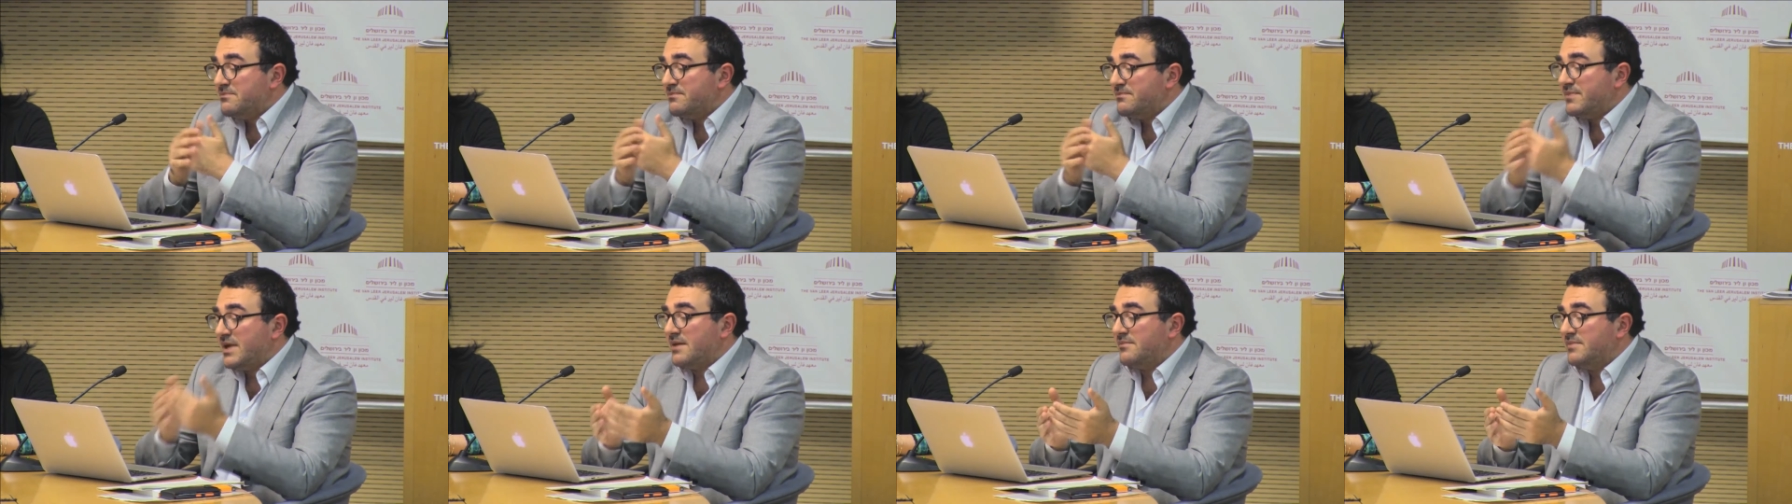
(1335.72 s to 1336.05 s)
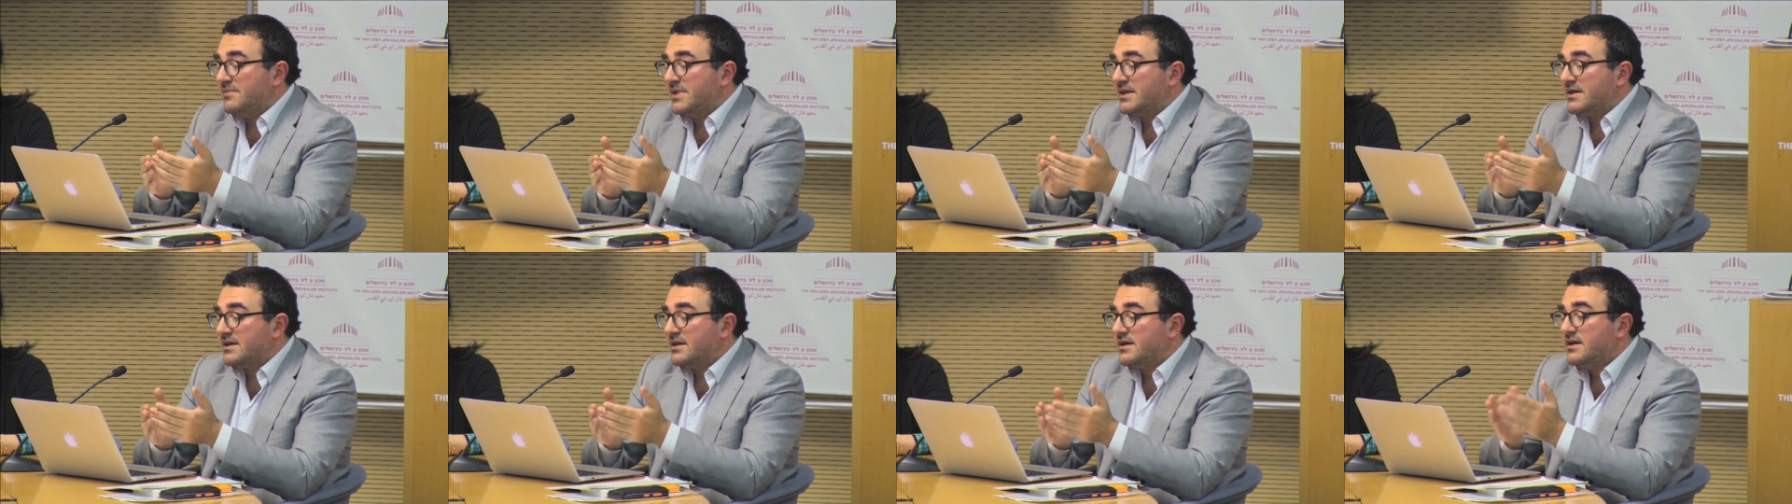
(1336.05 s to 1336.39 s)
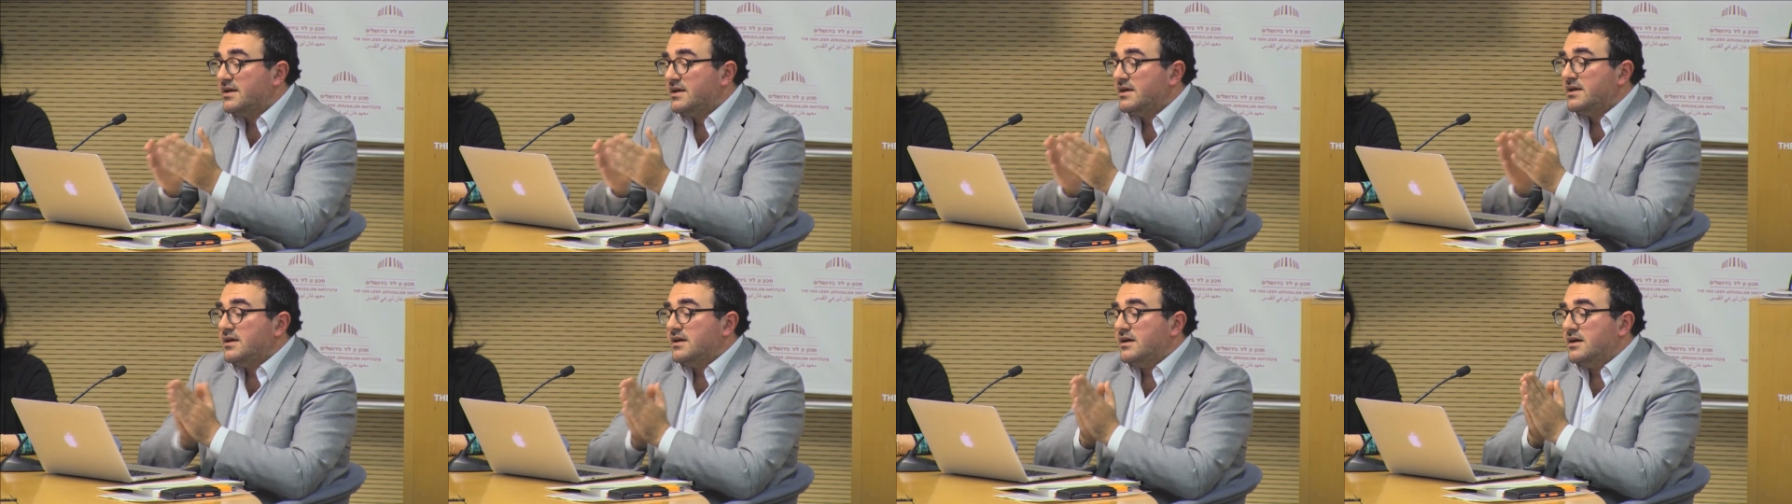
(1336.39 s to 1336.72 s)
in public.
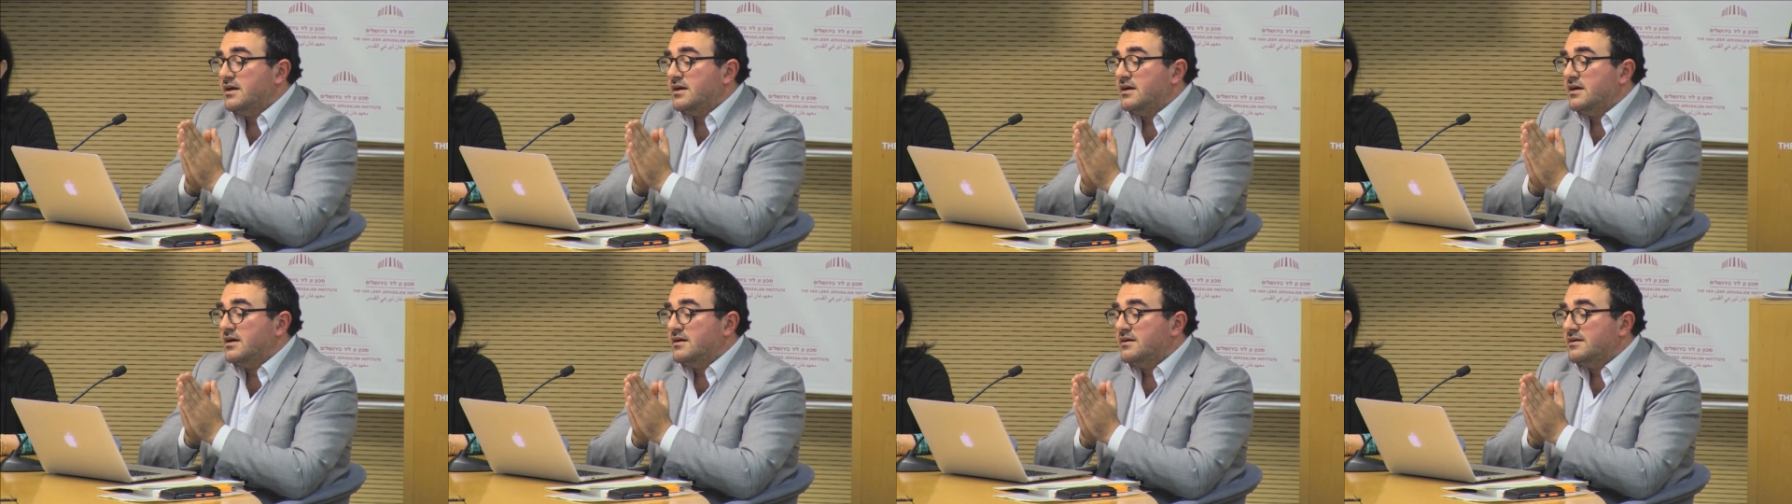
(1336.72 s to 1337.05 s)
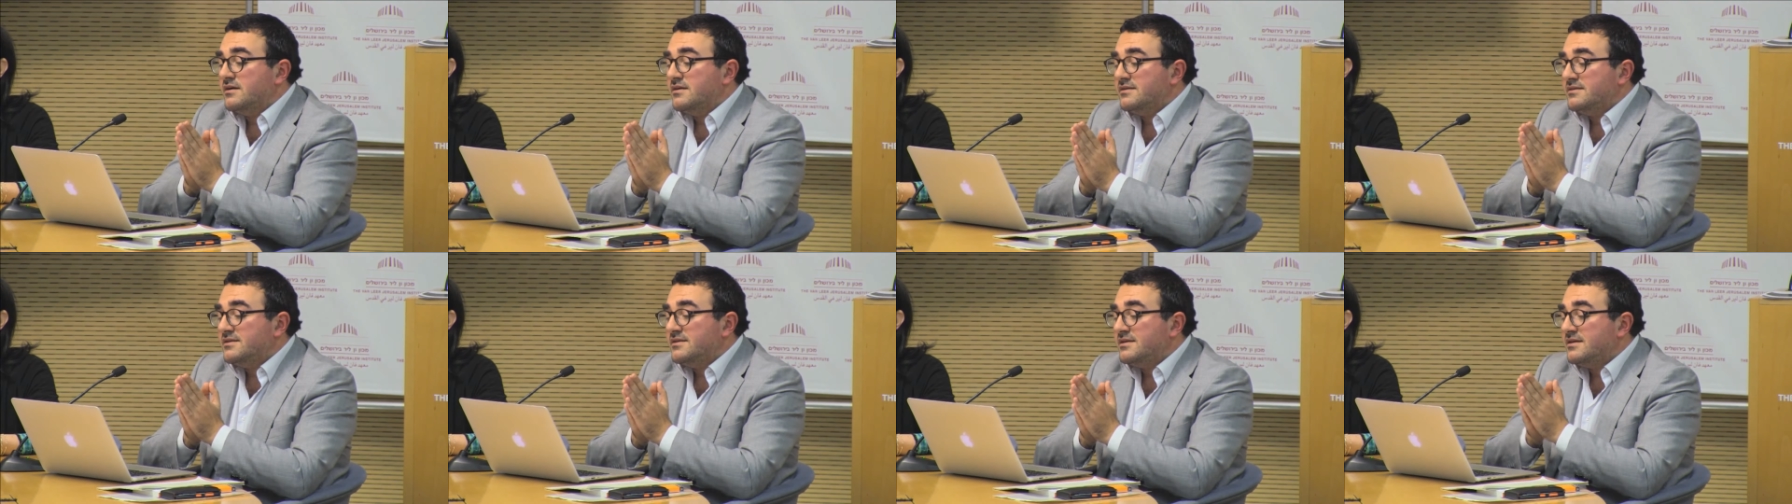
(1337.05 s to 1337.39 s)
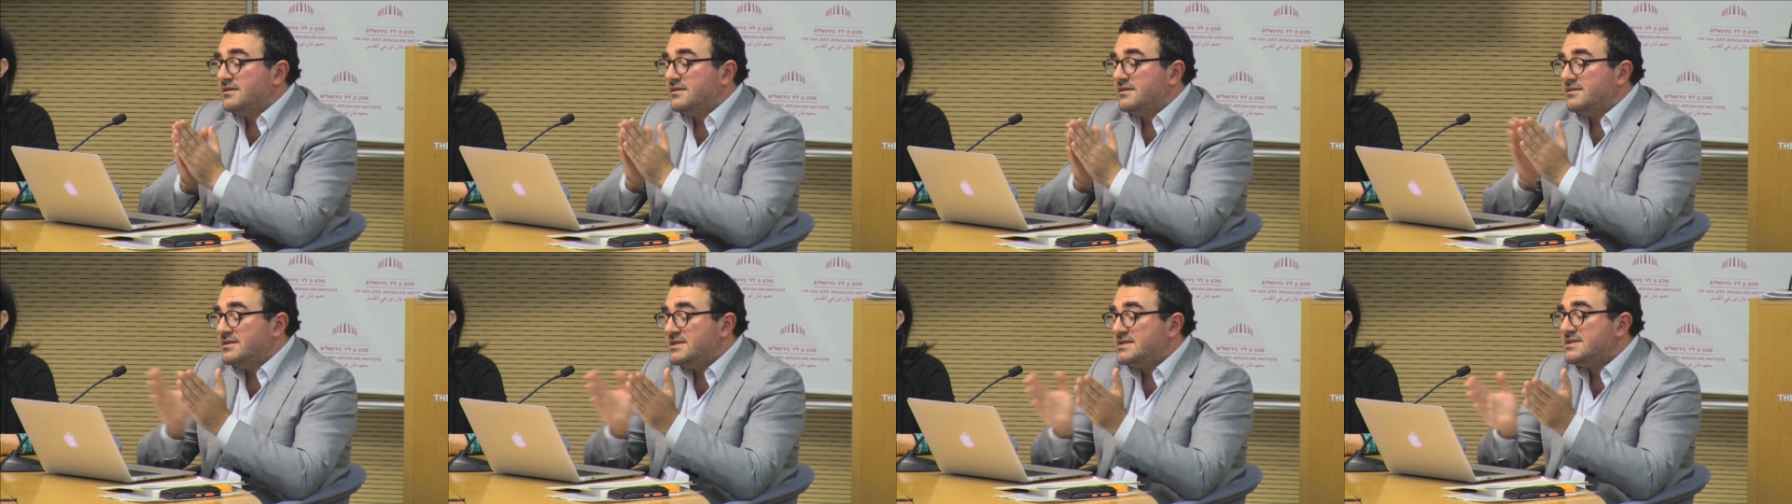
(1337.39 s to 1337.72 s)

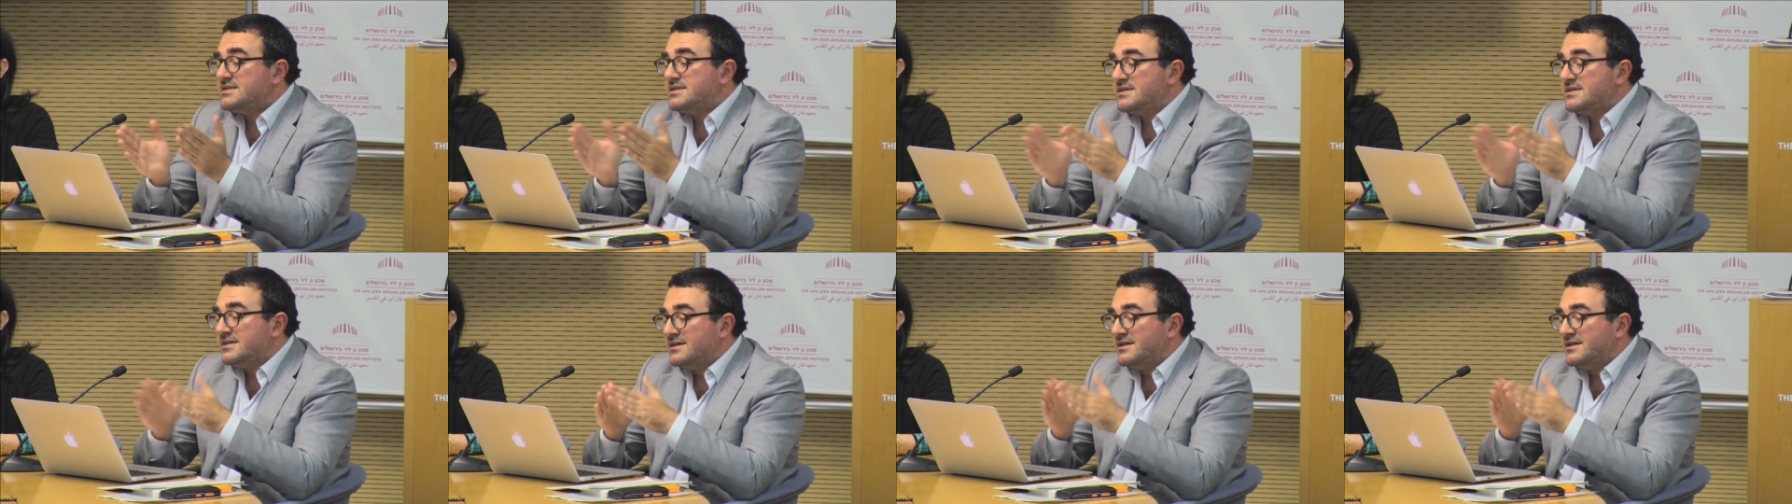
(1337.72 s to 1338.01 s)
This